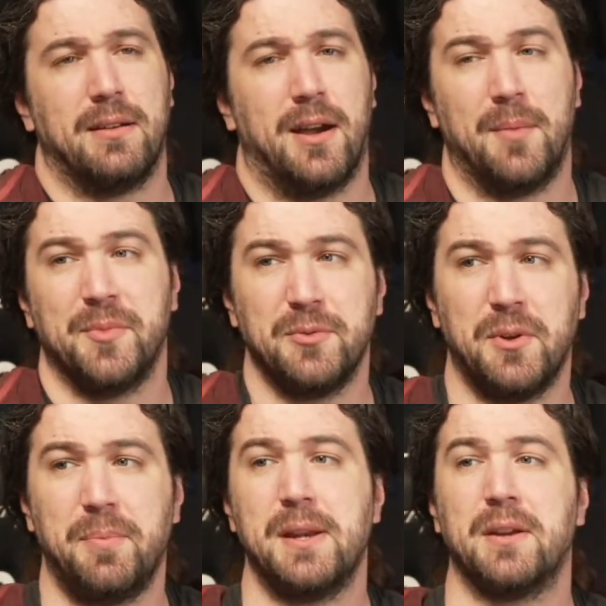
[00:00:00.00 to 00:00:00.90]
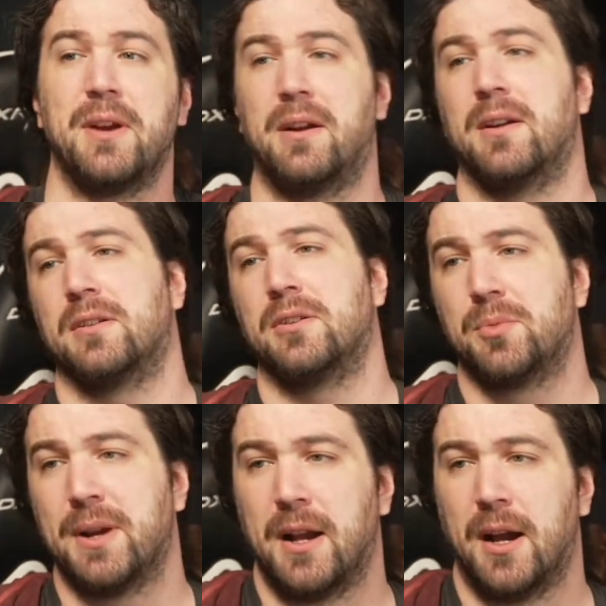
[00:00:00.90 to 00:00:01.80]
This would have been a great article to
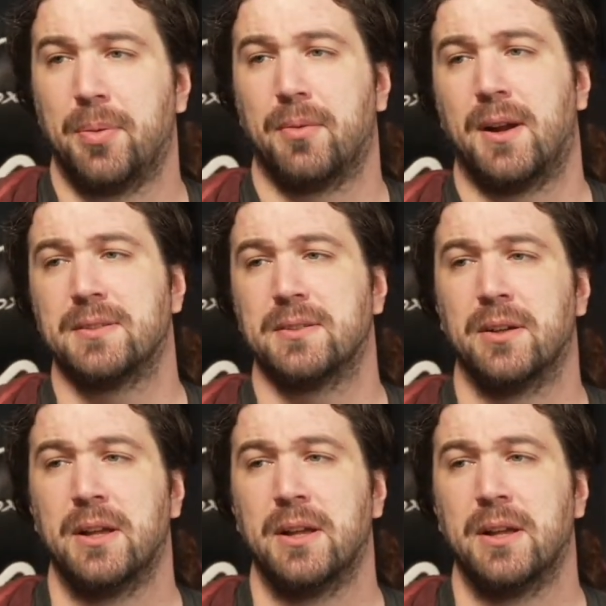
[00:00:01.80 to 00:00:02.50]
bring up, Russell.